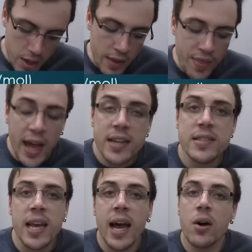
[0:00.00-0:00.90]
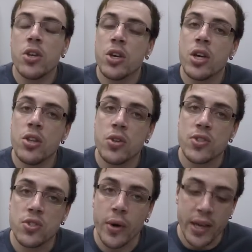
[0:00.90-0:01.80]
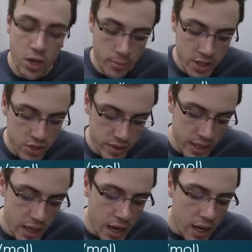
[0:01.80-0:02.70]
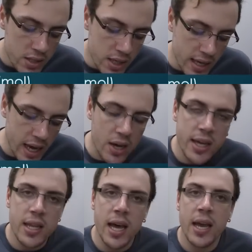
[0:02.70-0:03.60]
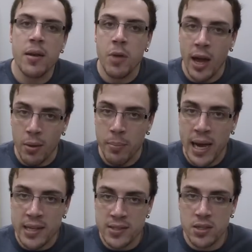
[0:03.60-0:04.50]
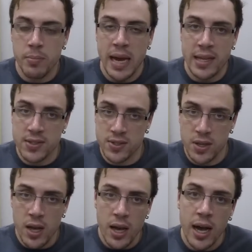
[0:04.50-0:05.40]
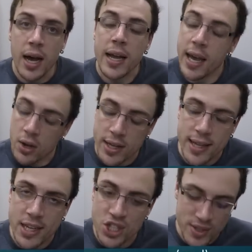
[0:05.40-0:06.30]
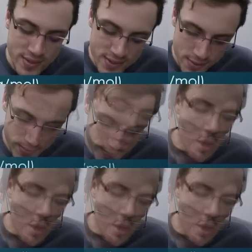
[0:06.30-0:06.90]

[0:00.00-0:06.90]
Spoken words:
And that is how you can use stoichiometry to calculate our mass to mass calculations.